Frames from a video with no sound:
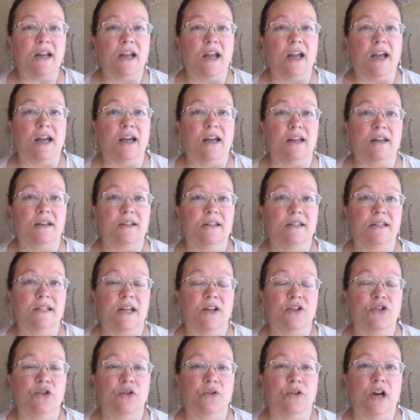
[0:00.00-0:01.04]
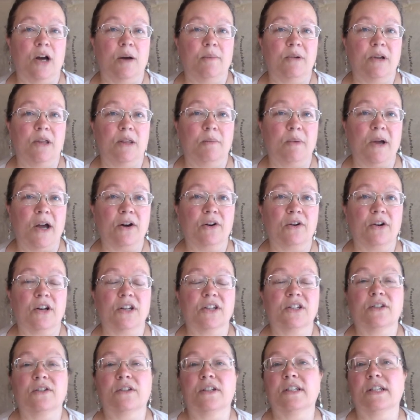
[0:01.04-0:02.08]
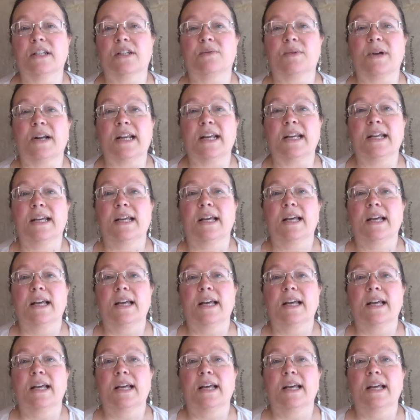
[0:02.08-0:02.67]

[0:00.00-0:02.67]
and send you a copy of the pattern as soon as it's ready.